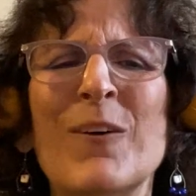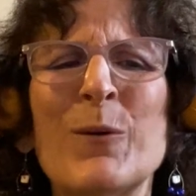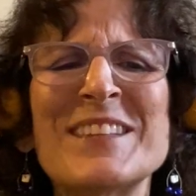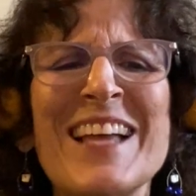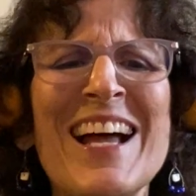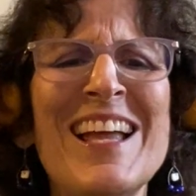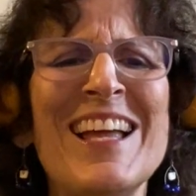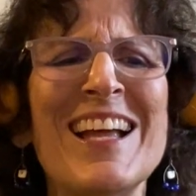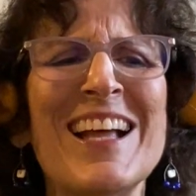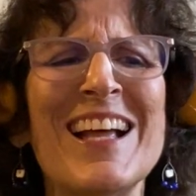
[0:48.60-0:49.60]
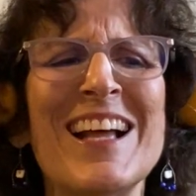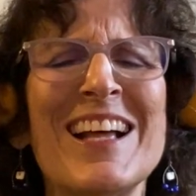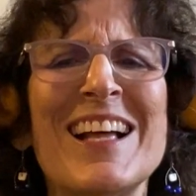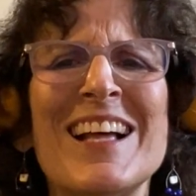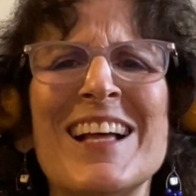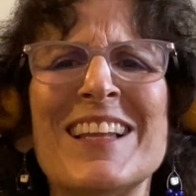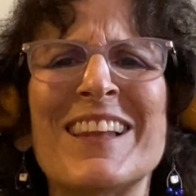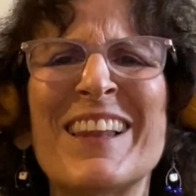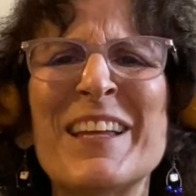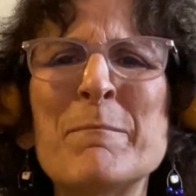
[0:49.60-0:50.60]
What's that?
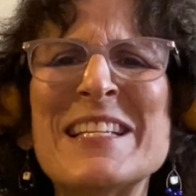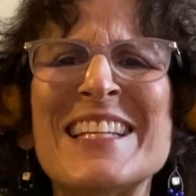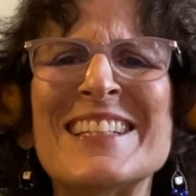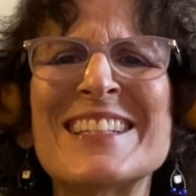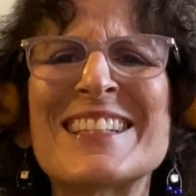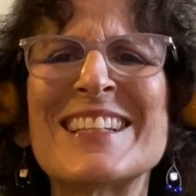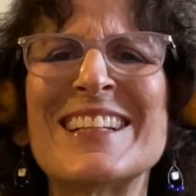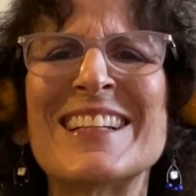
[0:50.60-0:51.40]
Lemons?